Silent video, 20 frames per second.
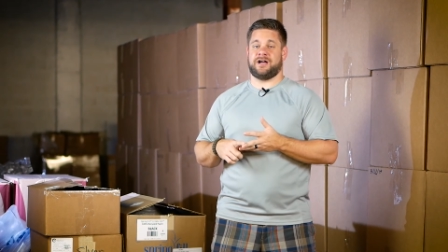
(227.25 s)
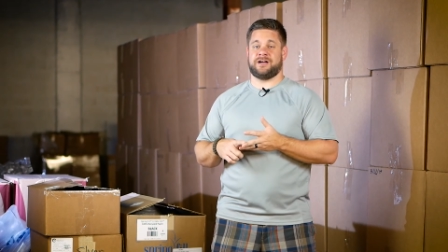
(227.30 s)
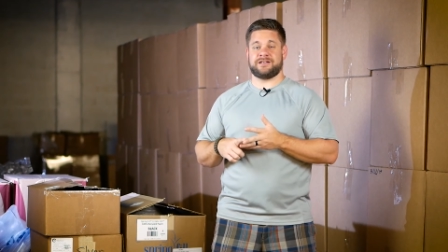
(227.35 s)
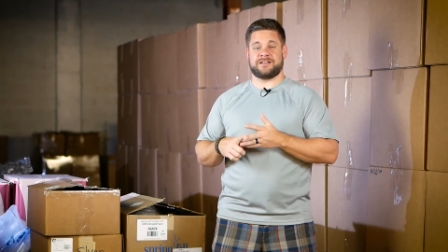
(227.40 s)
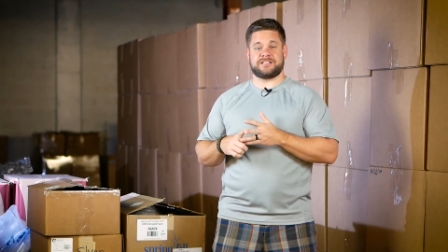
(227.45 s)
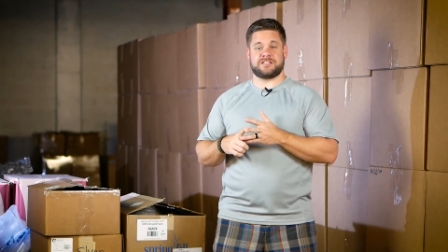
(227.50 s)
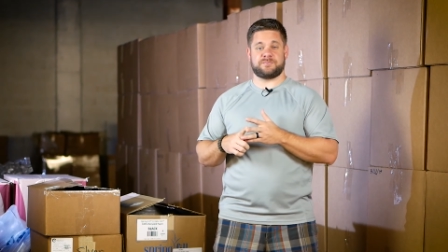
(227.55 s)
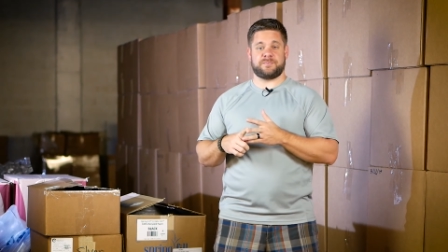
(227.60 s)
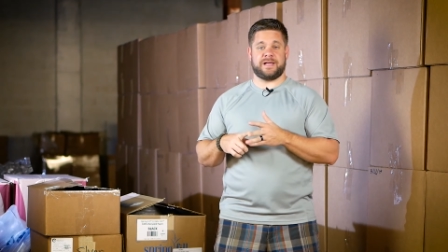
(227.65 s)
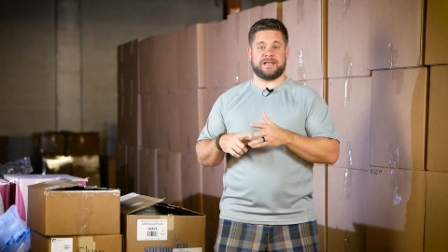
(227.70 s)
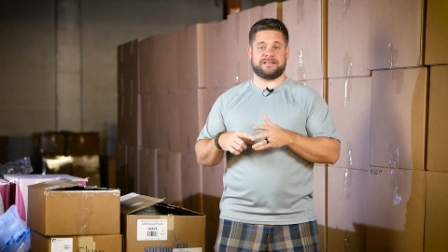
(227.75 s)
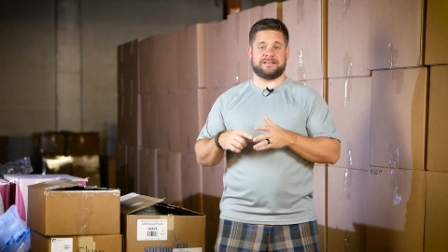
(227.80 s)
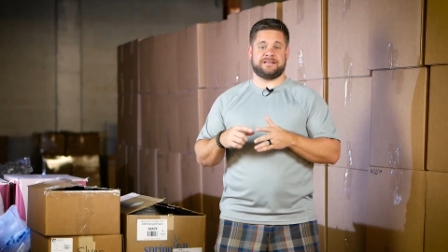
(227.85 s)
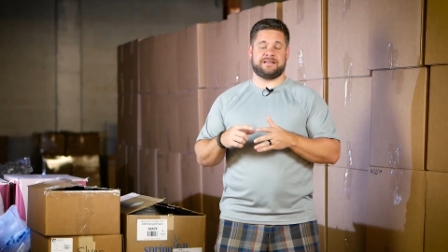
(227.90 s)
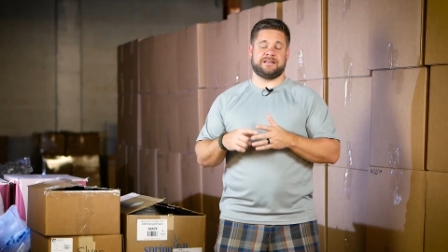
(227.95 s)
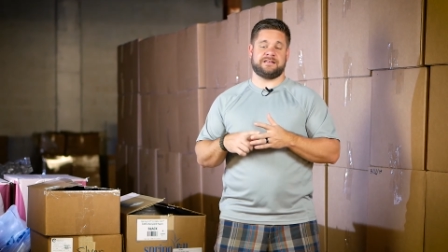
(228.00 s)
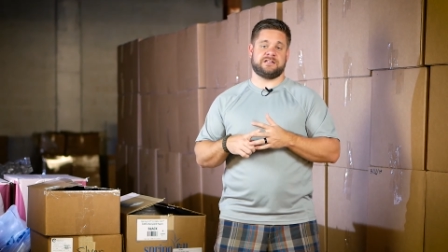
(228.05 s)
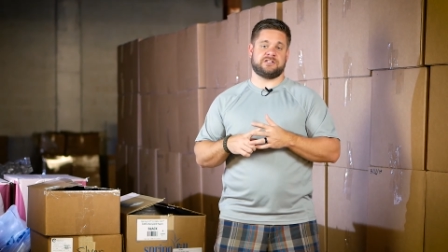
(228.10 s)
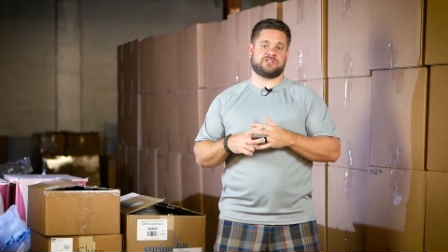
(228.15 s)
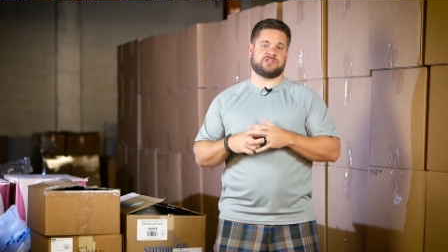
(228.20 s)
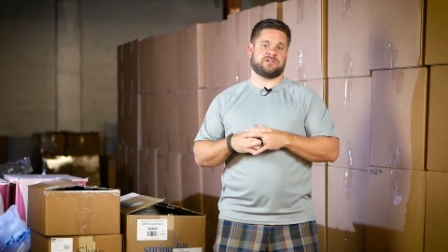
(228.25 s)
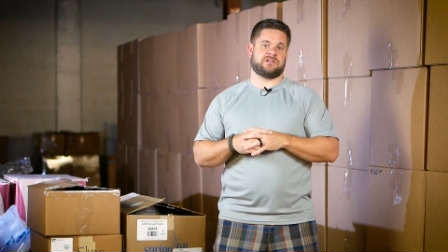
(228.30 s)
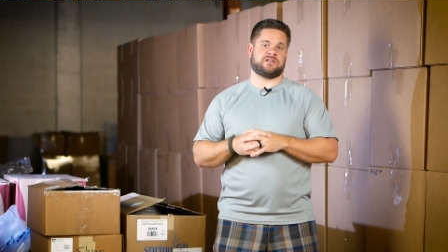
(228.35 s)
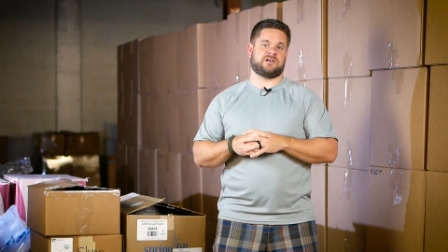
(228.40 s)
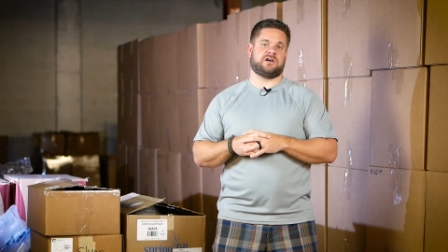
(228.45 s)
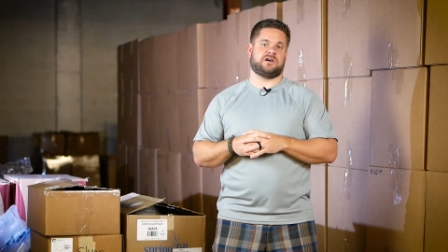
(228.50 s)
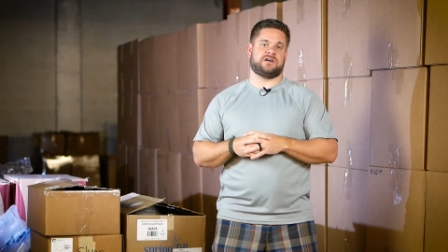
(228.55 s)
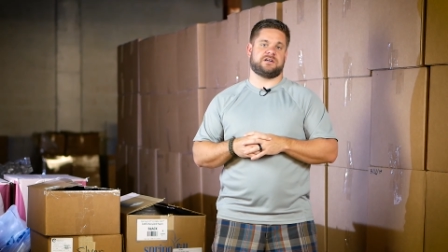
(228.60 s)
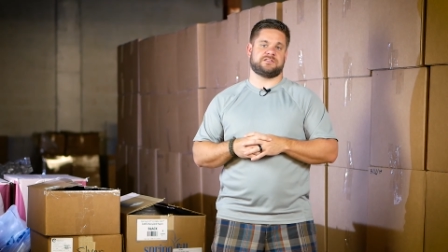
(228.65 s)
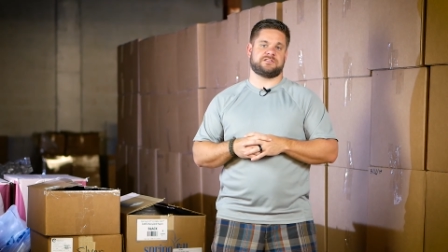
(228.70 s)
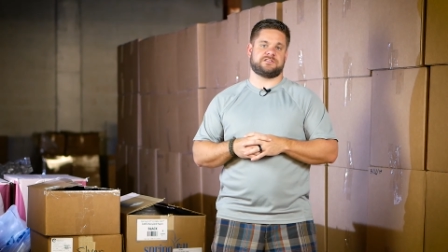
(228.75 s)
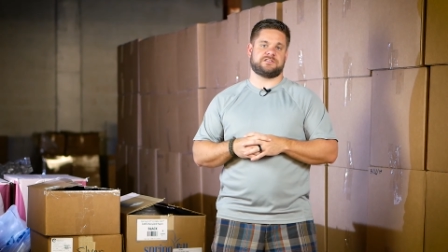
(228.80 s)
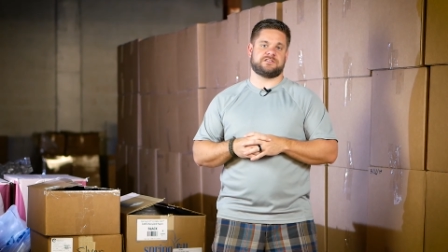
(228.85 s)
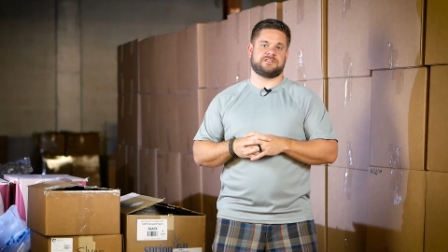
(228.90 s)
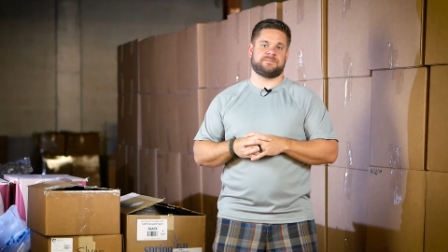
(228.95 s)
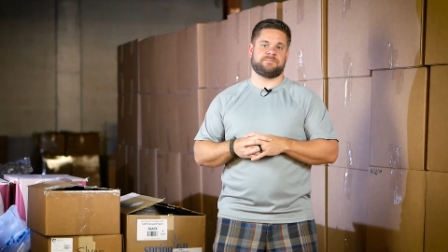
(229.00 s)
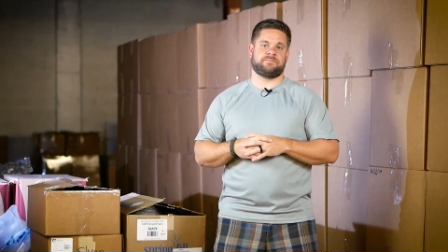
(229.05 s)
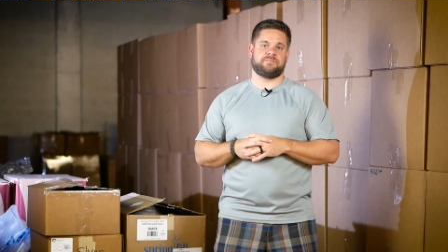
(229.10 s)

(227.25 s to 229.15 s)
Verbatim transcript: unexpected additional costs.